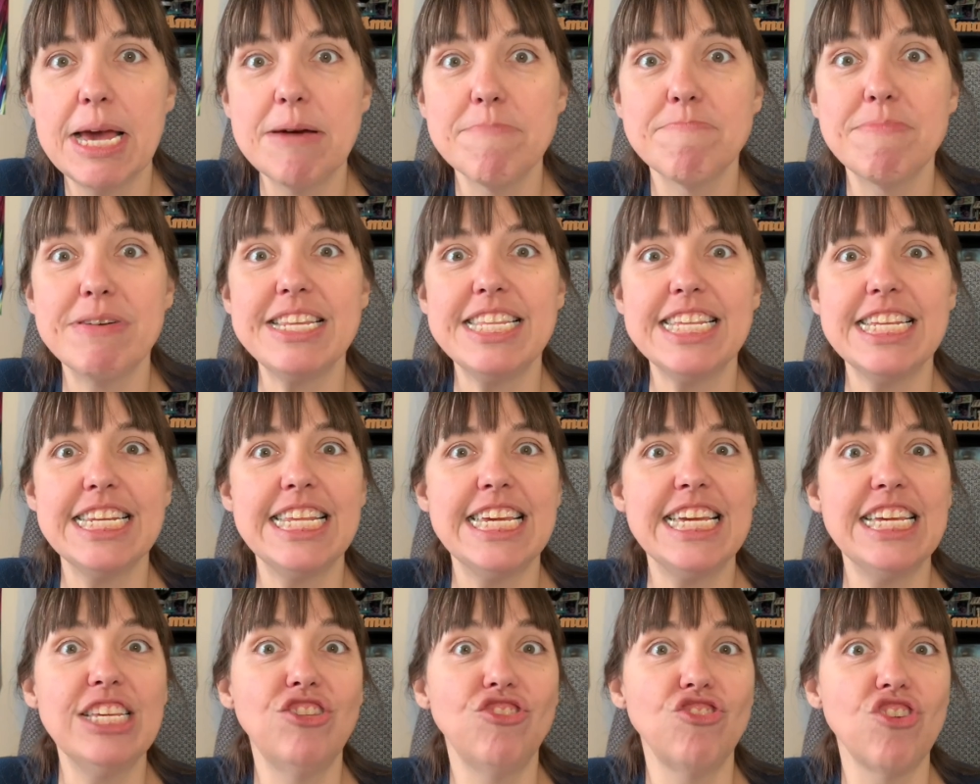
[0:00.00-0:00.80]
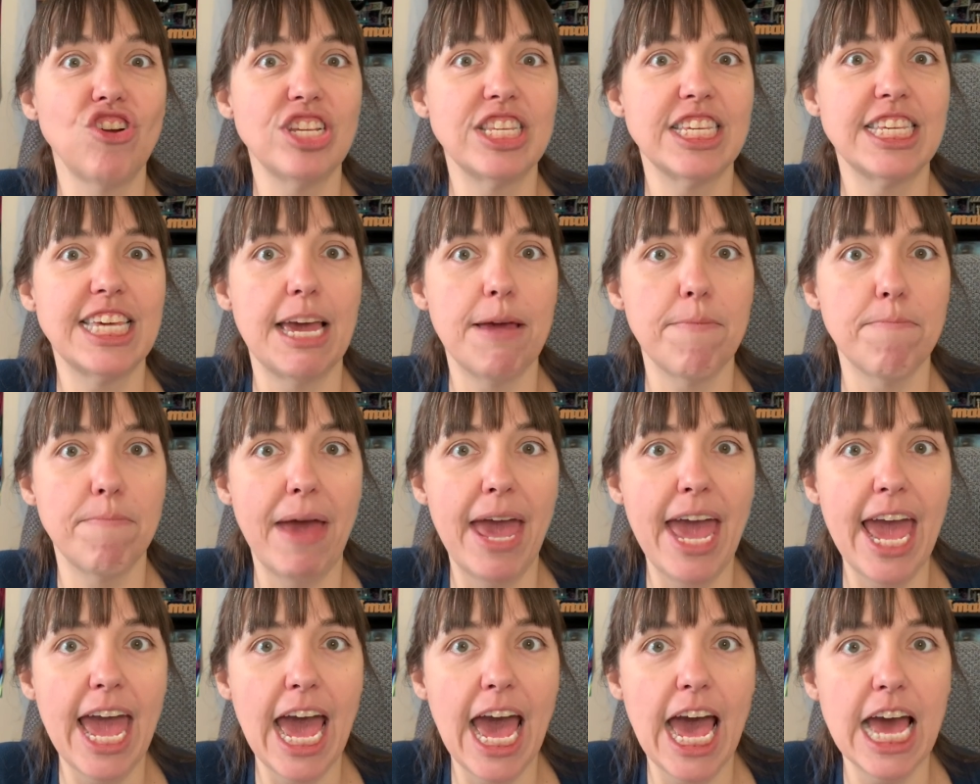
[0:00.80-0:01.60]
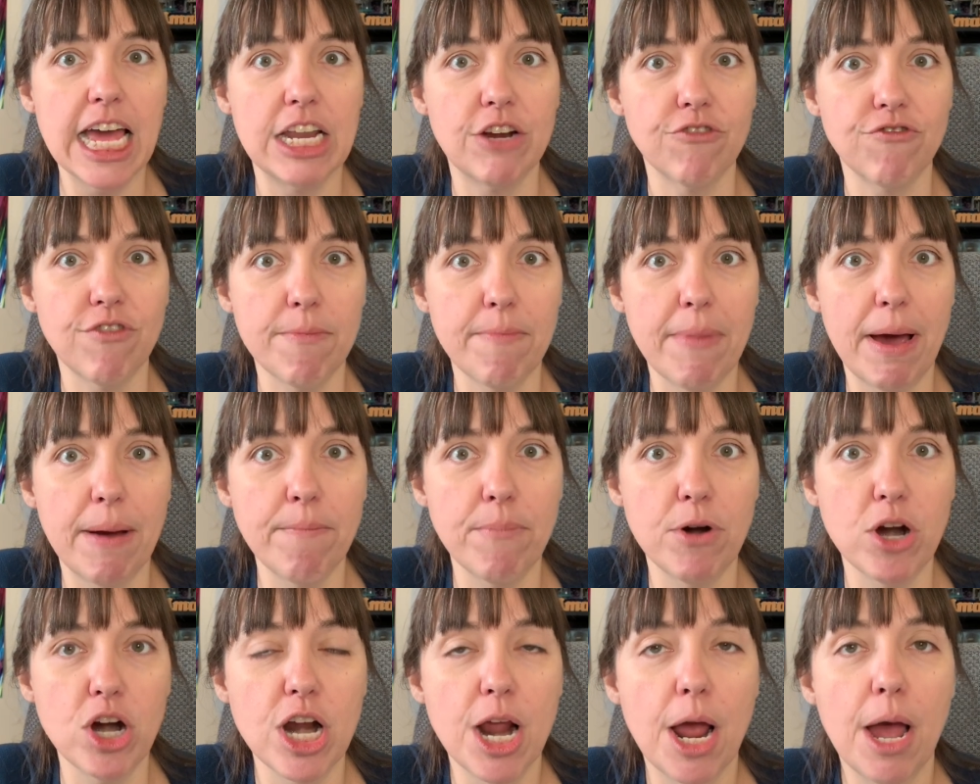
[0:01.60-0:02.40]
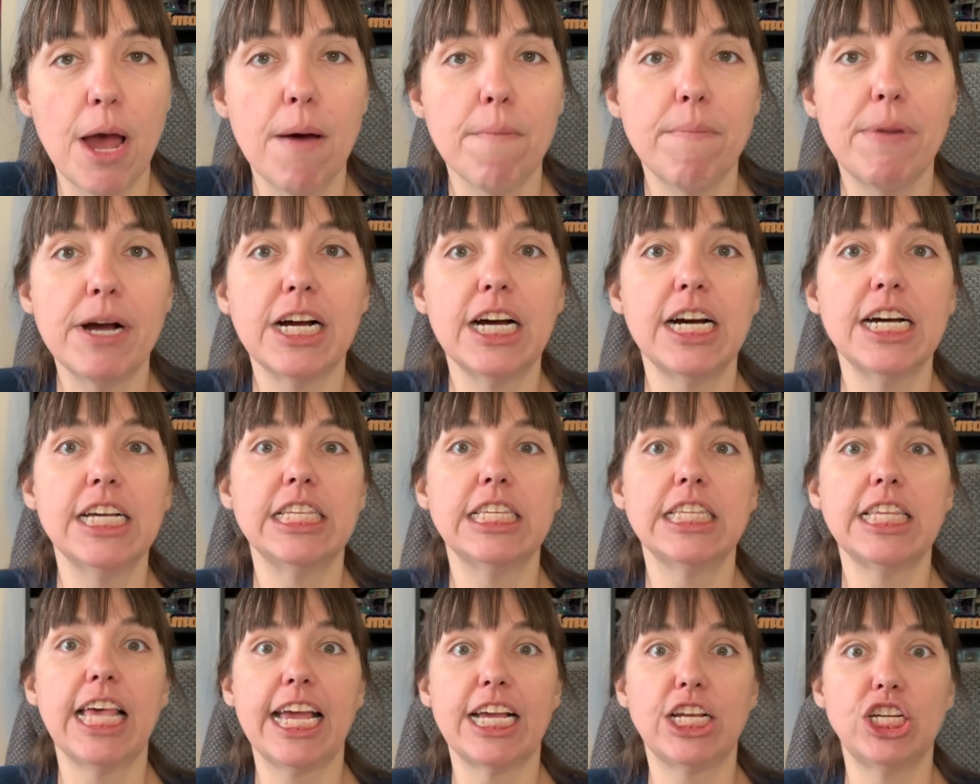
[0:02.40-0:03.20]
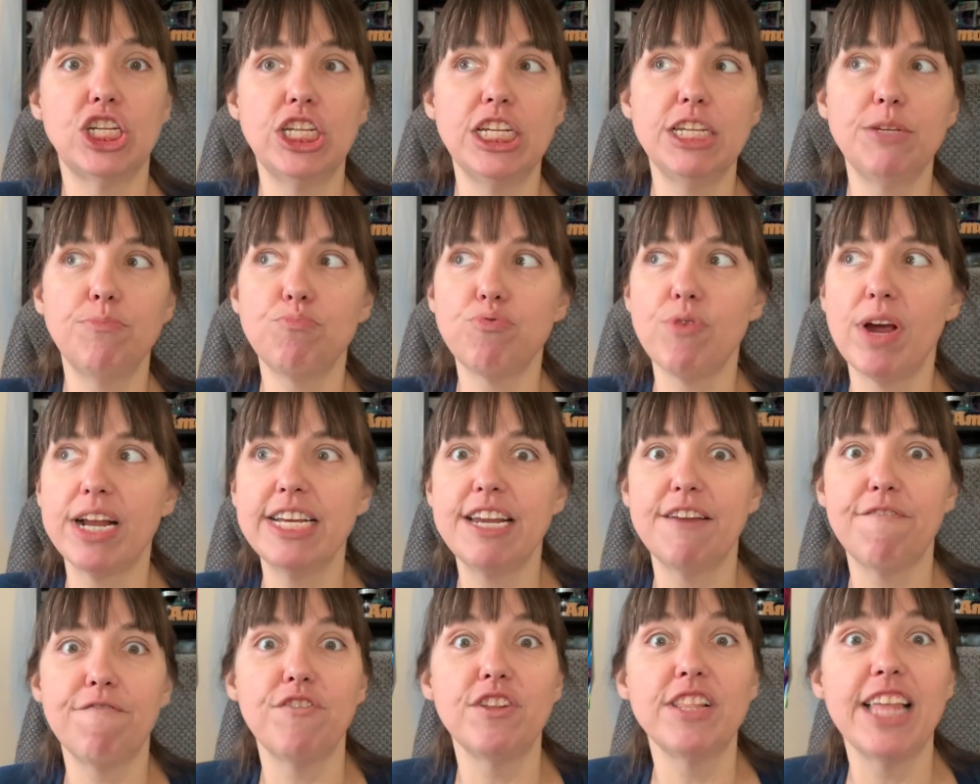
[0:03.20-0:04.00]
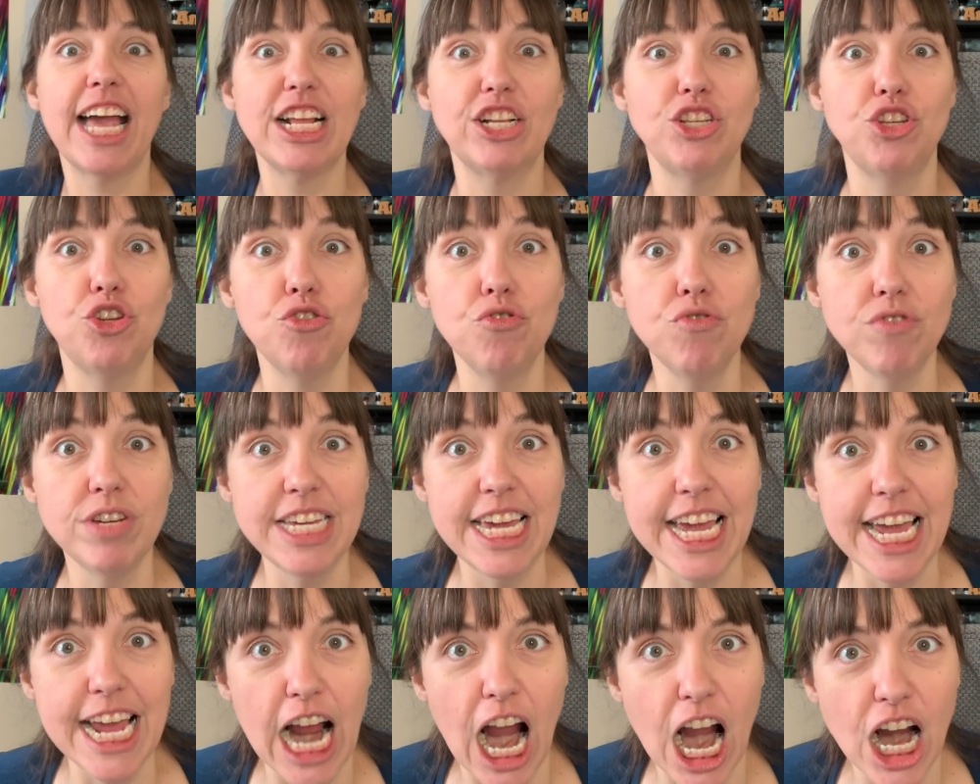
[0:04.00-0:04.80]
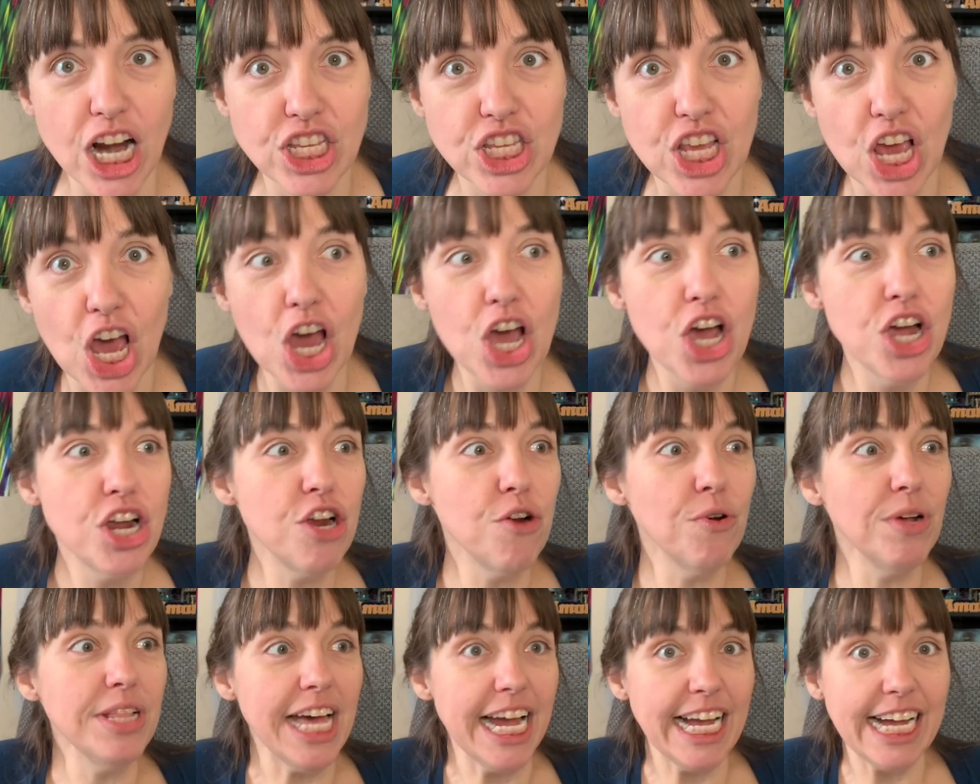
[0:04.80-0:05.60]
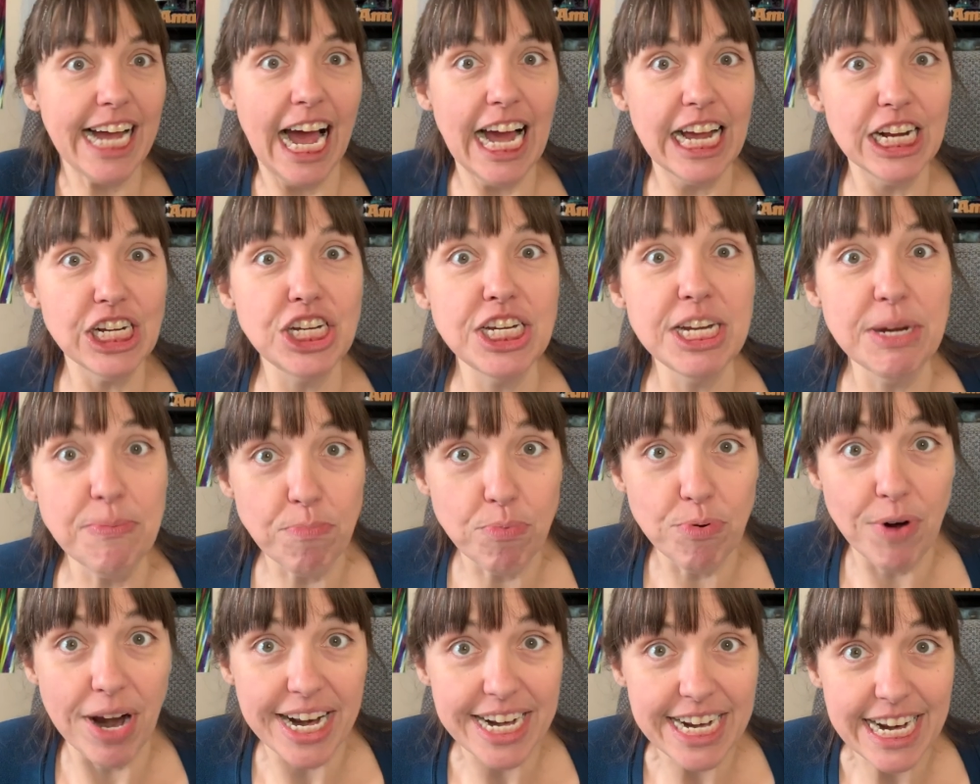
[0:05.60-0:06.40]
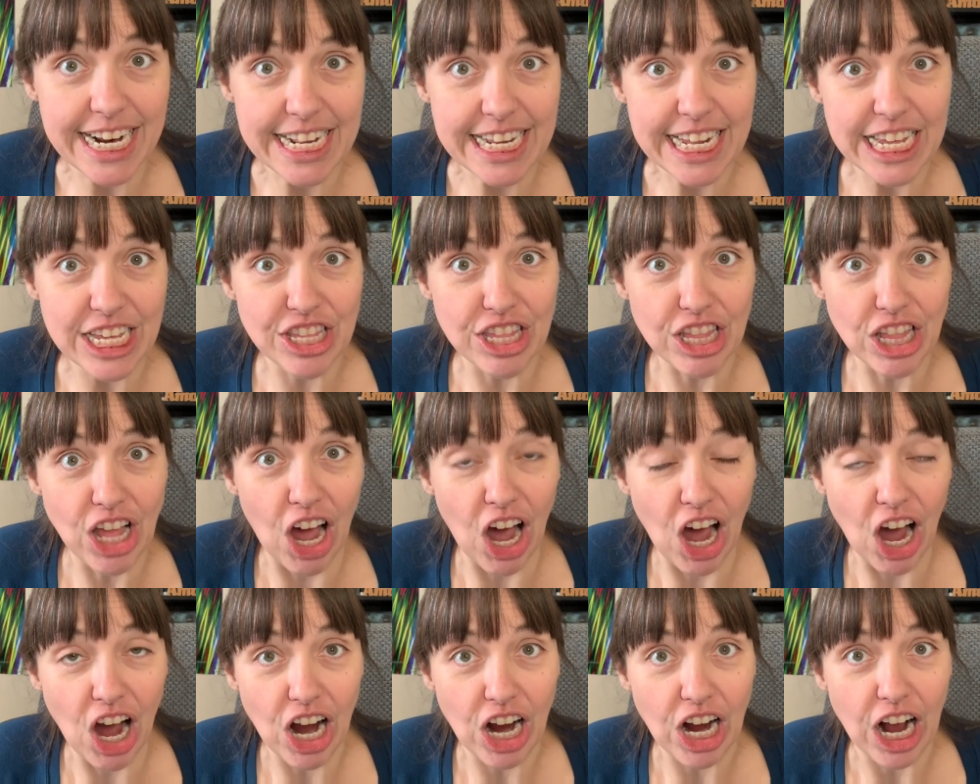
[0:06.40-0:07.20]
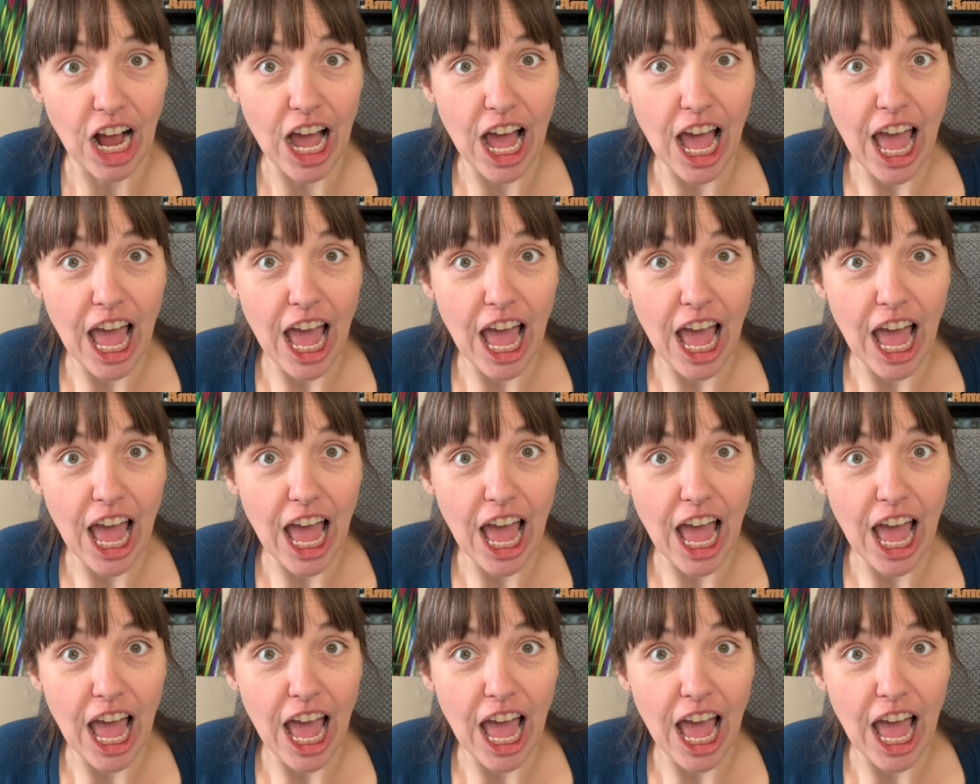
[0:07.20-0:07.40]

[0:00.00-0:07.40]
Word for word: but then he starts getting mad, remember? Because like she's pregnant for like two years. You're like, how is she pregnant this long?